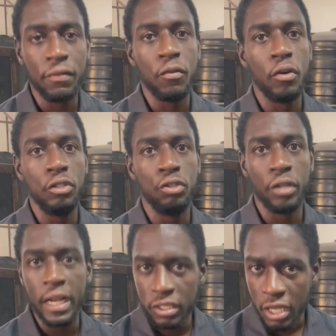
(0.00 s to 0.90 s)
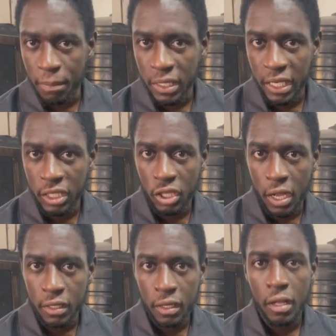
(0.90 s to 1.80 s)
For drainage
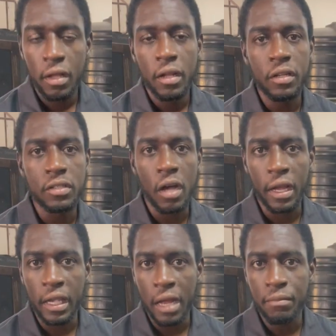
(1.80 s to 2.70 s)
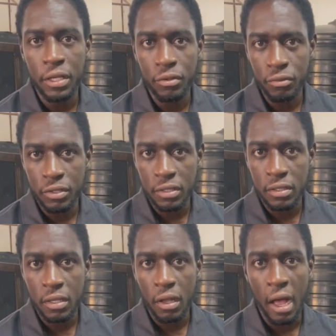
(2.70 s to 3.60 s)
application, solder can be used.